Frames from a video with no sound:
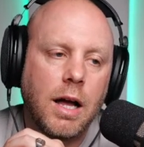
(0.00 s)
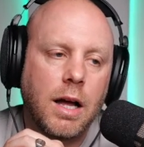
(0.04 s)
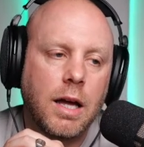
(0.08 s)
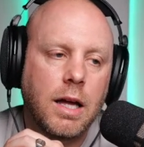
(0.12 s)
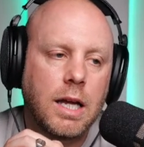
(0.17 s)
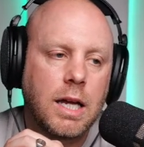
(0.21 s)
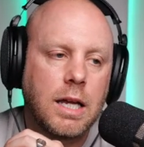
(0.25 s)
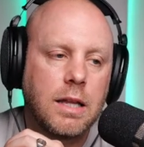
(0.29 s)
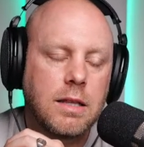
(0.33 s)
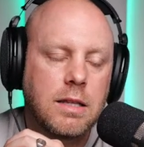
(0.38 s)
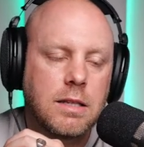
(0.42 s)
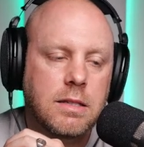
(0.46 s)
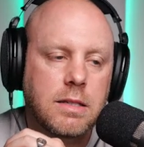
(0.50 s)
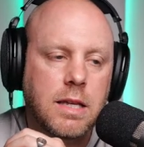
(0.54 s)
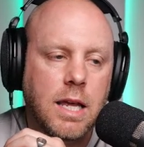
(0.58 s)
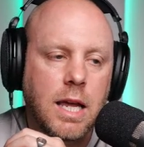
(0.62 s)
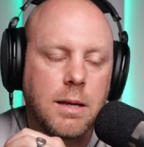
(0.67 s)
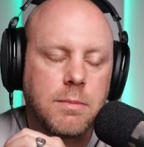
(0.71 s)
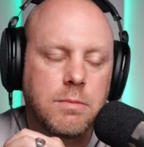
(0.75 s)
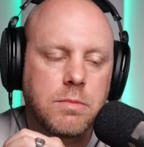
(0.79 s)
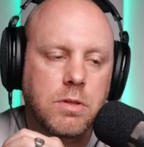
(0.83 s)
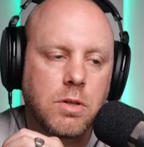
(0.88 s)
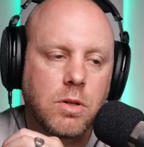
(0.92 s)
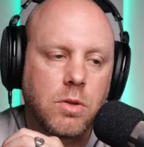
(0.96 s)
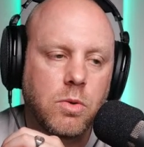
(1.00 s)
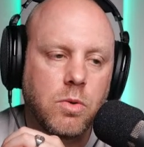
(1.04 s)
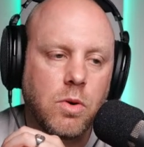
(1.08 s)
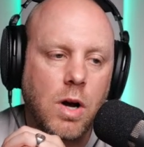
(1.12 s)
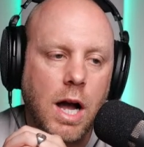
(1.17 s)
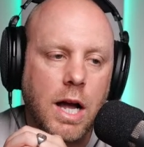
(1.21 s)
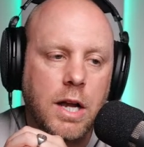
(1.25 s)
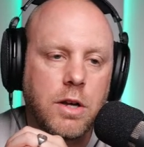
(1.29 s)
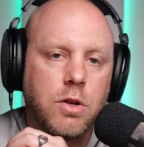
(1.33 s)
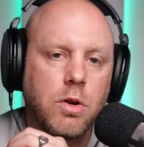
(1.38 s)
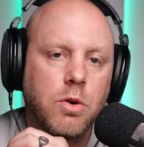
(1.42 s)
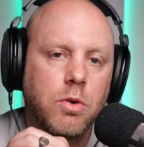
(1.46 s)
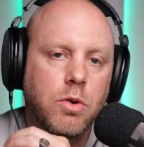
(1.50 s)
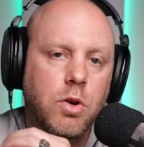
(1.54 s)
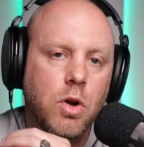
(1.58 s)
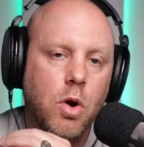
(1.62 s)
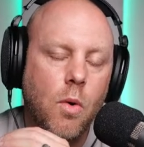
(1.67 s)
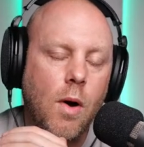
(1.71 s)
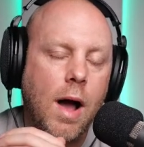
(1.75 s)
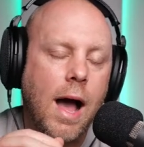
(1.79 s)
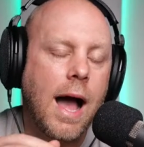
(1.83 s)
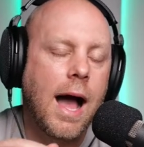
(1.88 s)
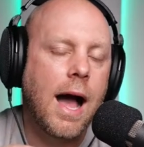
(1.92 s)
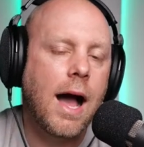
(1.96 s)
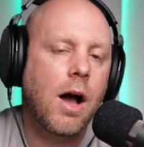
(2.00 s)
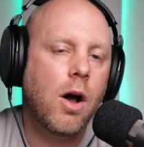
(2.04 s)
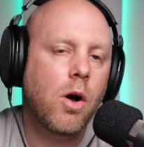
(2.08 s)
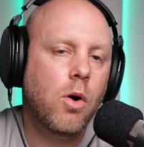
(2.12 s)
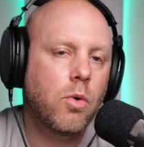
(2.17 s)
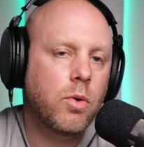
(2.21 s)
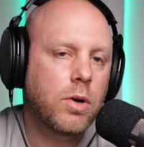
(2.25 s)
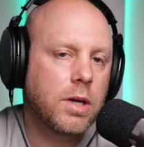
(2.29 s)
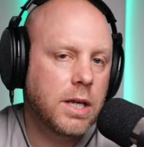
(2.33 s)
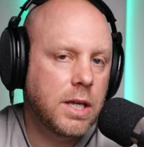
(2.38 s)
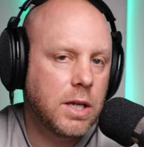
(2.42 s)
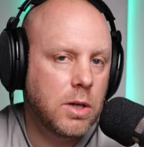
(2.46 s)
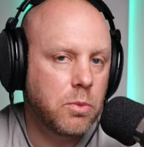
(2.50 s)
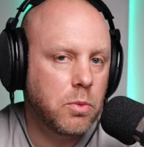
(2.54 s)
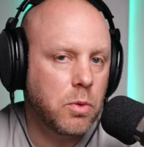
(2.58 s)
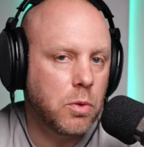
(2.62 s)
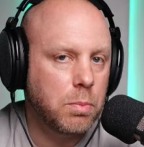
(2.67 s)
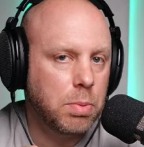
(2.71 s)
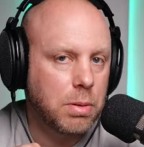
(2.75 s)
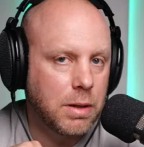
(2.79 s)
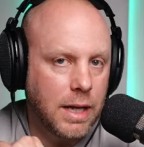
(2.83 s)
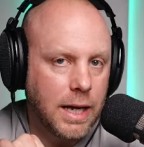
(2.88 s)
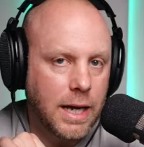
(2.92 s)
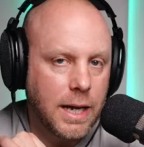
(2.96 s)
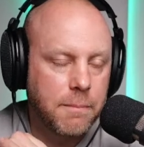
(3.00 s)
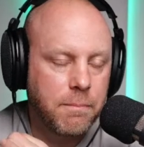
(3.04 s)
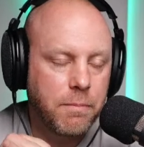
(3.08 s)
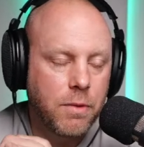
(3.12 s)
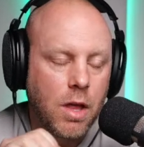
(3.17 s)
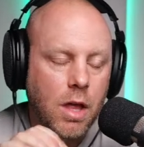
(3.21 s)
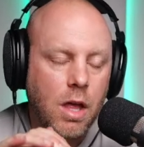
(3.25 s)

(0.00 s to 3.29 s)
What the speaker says: in this game, so I don't know how he will play